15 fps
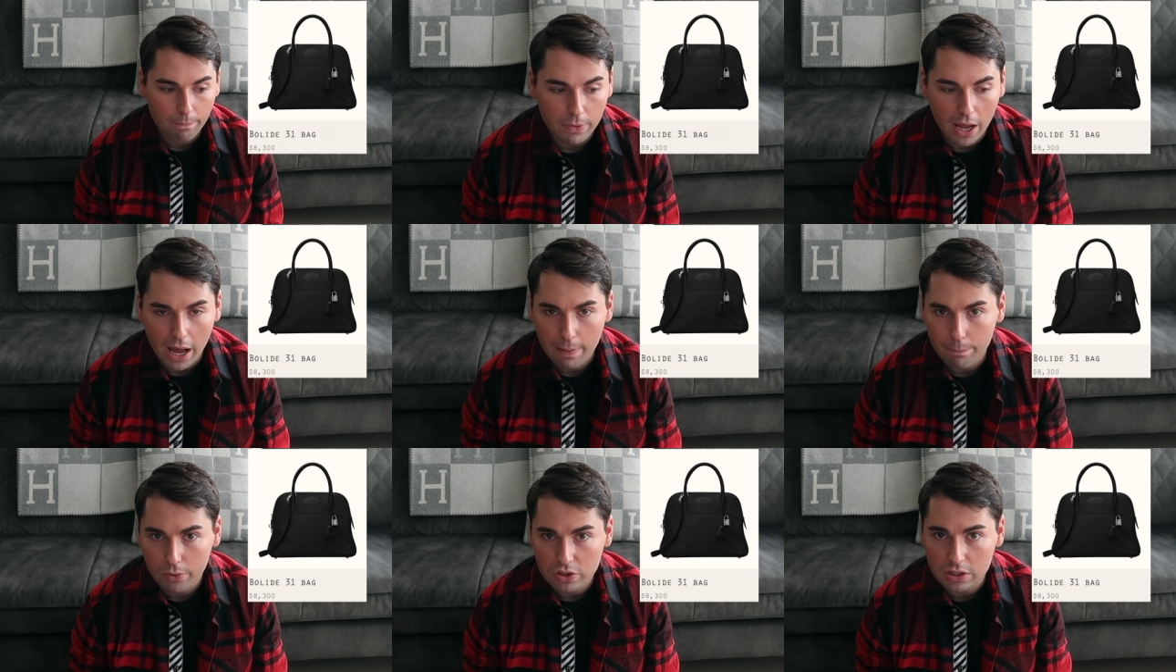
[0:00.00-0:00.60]
I
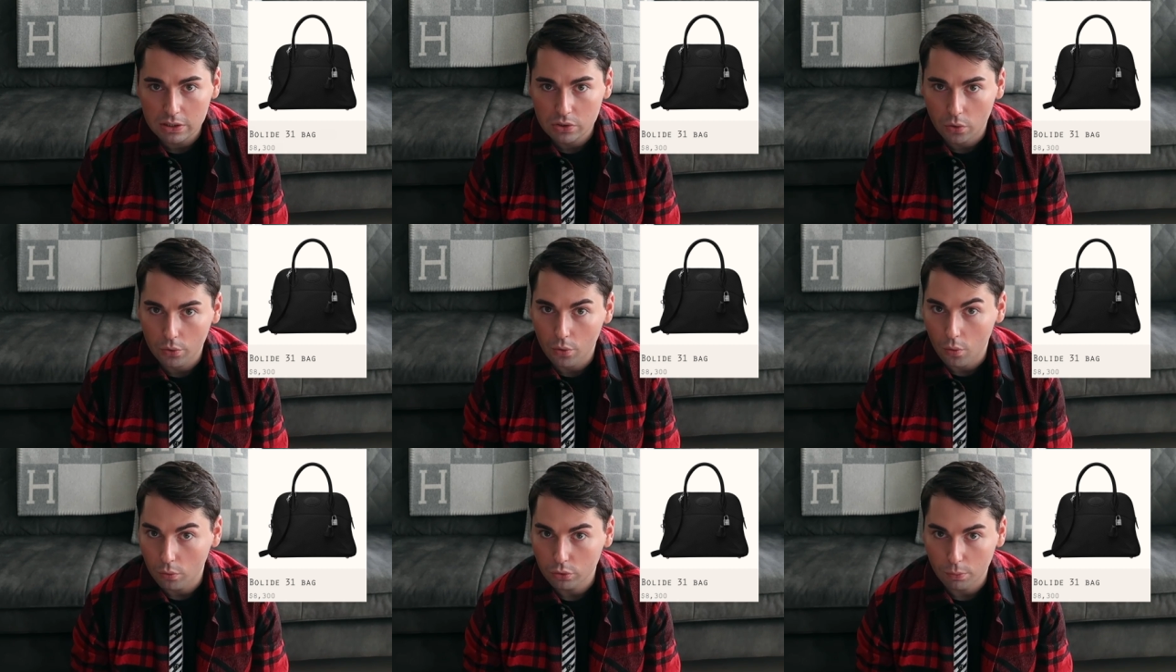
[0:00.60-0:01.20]
personally
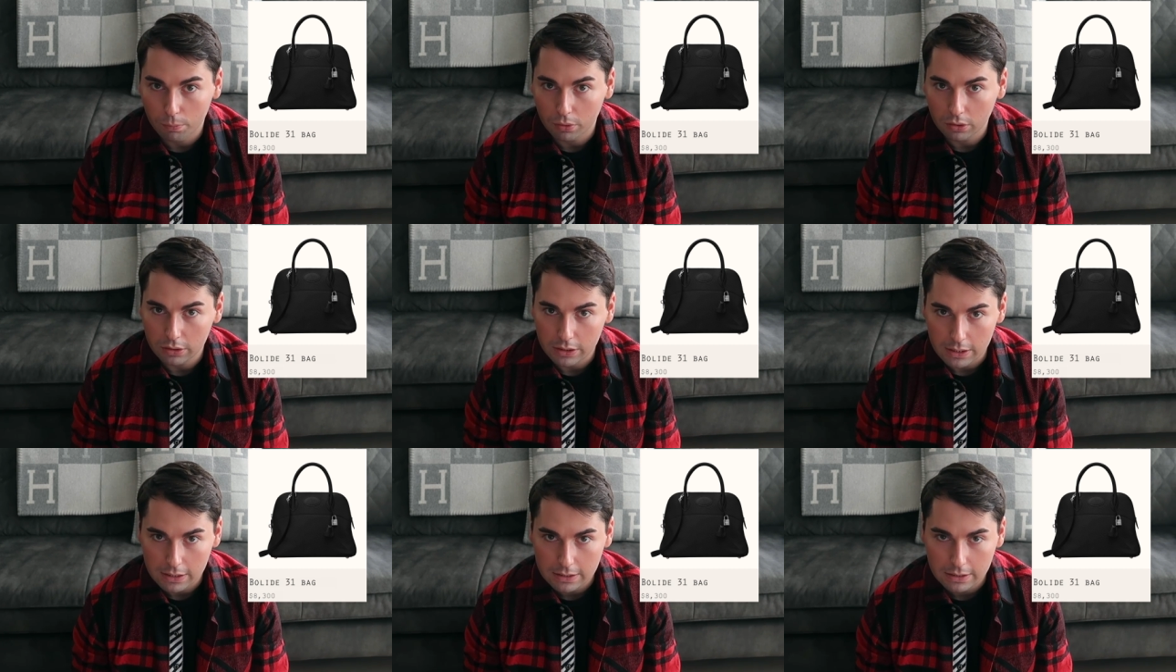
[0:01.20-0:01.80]
don't own the
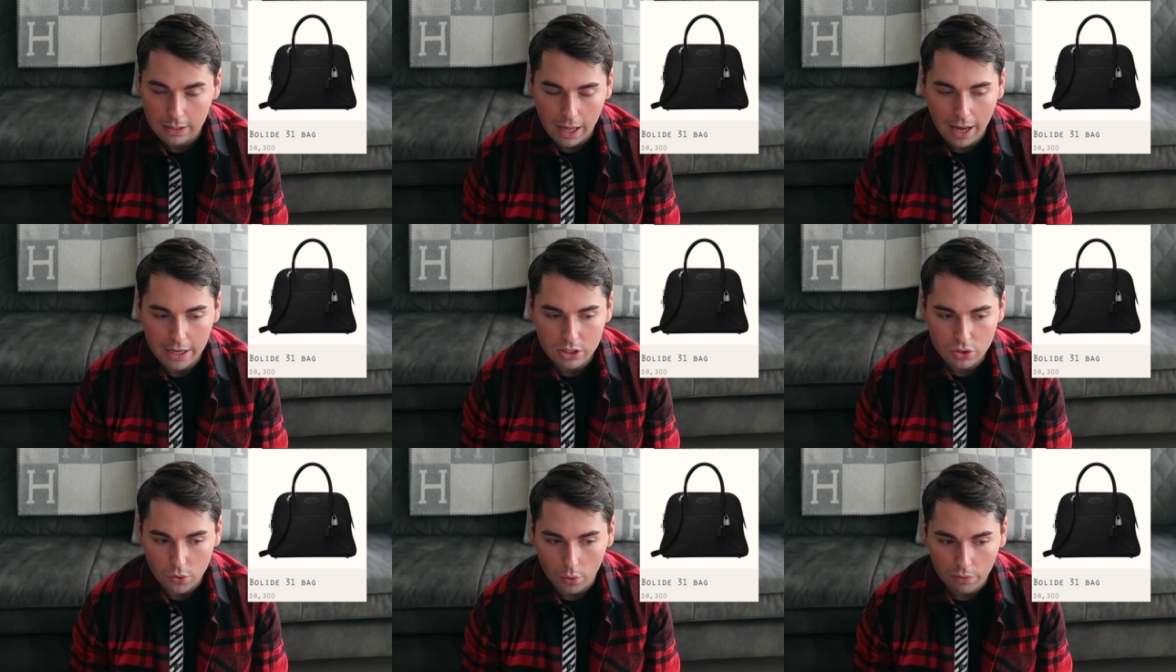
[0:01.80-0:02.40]
Bolide. I
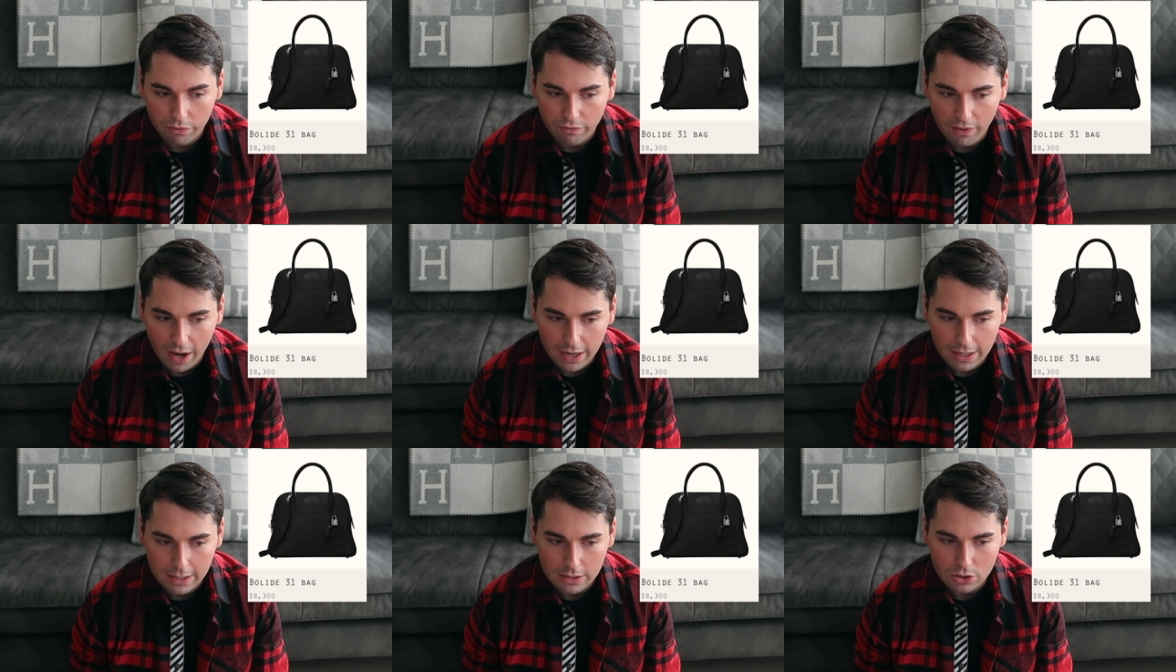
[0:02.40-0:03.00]
don't
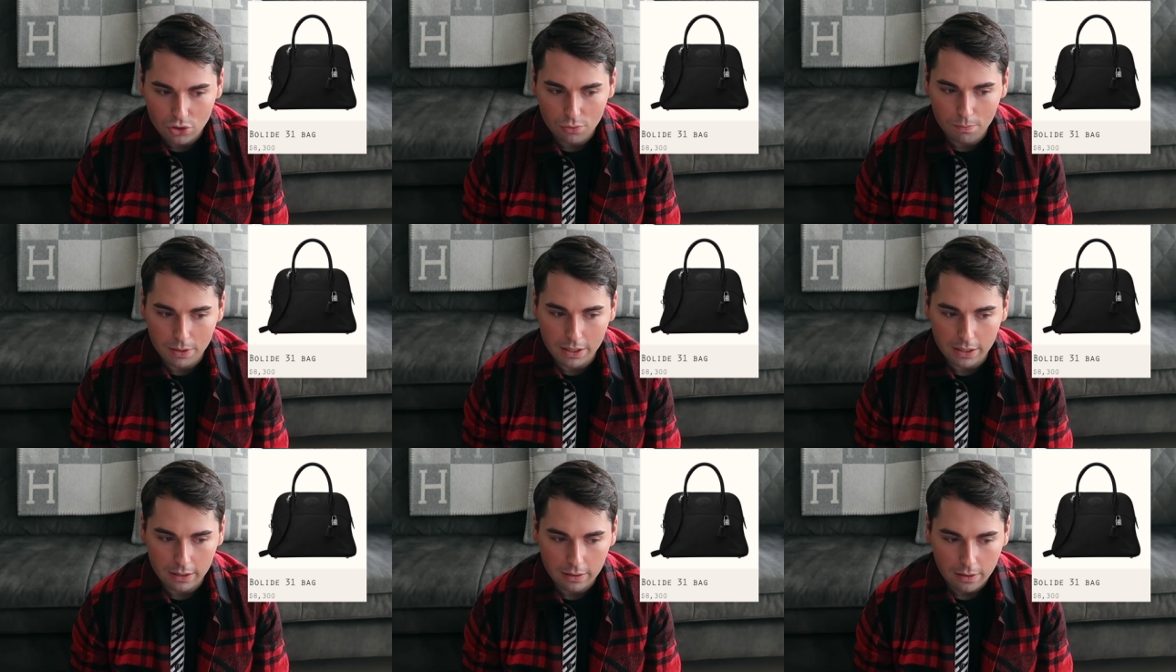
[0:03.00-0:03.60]
find it to
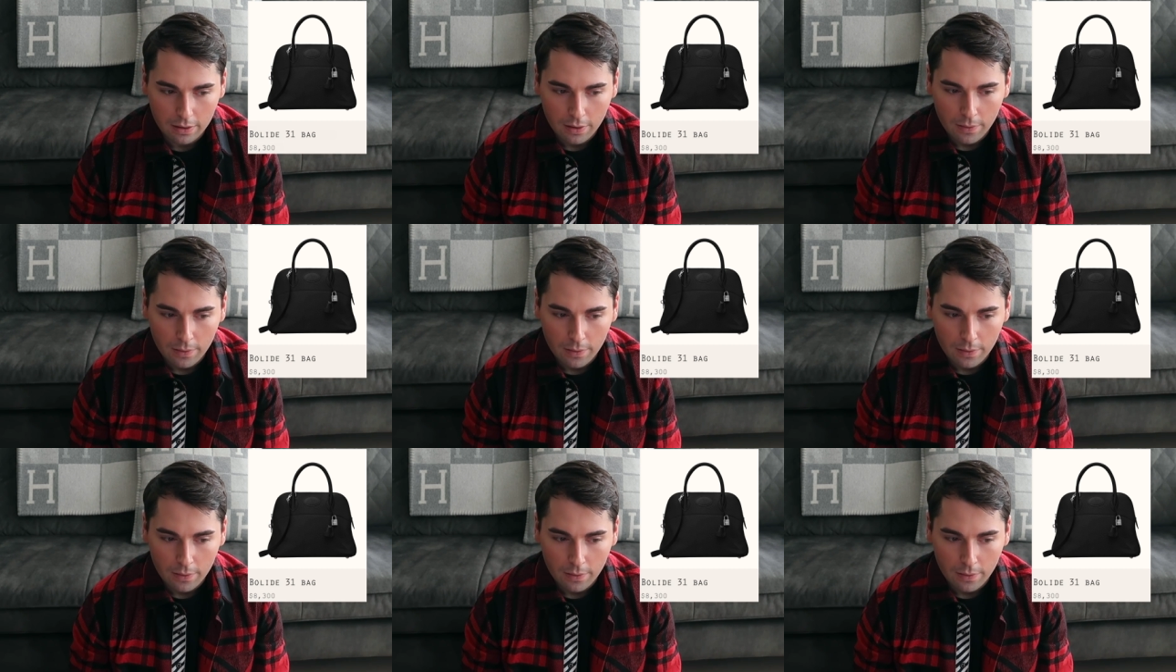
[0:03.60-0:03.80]
be